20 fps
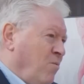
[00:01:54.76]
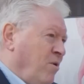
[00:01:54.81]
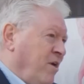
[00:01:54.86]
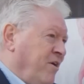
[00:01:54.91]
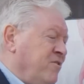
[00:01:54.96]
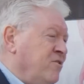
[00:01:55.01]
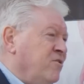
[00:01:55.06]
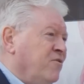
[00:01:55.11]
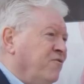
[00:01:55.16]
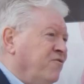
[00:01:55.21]
Well,
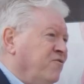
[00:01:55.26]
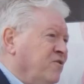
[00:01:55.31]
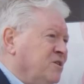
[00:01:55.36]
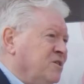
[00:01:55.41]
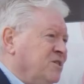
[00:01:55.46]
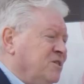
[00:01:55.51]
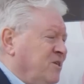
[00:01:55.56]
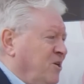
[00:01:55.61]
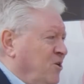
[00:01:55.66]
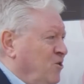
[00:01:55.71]
I think the
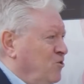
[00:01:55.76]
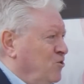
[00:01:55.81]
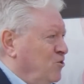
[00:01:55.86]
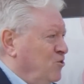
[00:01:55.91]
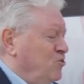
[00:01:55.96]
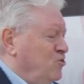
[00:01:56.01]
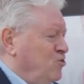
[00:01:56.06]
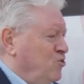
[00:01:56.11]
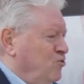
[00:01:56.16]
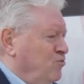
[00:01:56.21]
first thing
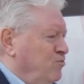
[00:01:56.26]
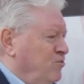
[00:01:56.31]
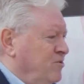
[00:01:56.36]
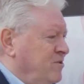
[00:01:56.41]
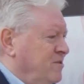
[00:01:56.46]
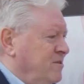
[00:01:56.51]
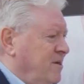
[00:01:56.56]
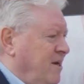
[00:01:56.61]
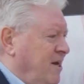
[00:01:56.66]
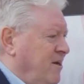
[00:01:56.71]
that you
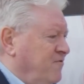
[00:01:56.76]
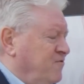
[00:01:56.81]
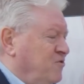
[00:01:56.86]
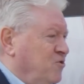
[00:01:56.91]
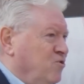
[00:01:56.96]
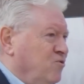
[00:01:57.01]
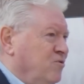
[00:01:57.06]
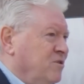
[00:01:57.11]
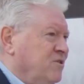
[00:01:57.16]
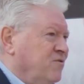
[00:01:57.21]
would have
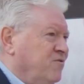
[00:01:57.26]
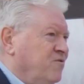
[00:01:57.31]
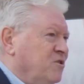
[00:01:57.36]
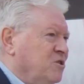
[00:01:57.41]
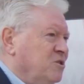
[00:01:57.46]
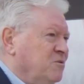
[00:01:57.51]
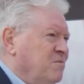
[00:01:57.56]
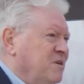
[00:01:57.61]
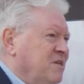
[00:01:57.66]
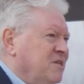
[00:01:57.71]
to do as
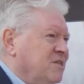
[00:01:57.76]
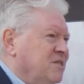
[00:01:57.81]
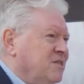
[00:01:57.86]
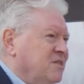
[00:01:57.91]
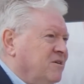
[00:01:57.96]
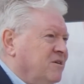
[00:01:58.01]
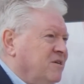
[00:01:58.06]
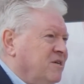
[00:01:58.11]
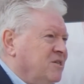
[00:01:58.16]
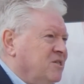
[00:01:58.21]
First
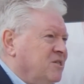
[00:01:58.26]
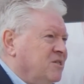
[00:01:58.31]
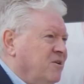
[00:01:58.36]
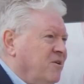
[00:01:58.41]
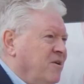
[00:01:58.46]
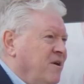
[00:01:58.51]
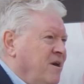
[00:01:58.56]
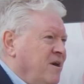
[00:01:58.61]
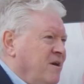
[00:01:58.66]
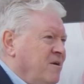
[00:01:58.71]
Minister is
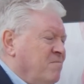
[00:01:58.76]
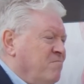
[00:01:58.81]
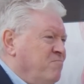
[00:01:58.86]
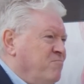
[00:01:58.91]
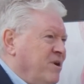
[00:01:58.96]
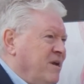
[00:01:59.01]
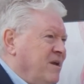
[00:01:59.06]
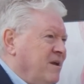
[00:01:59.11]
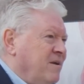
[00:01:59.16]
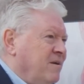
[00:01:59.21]
to
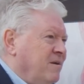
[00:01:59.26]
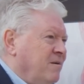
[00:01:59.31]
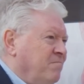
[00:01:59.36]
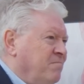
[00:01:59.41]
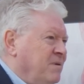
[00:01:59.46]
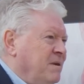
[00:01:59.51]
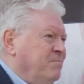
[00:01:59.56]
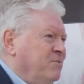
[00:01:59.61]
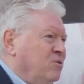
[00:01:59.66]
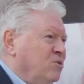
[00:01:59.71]
bring
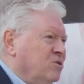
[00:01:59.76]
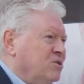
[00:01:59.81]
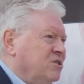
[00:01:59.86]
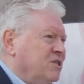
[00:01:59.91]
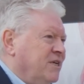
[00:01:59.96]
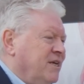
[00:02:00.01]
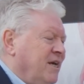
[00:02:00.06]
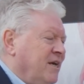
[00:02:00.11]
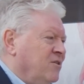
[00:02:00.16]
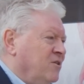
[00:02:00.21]
people
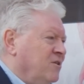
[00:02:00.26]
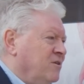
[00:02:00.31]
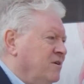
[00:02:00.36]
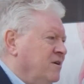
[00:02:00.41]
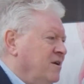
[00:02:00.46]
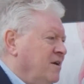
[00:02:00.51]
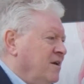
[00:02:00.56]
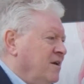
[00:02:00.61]
together.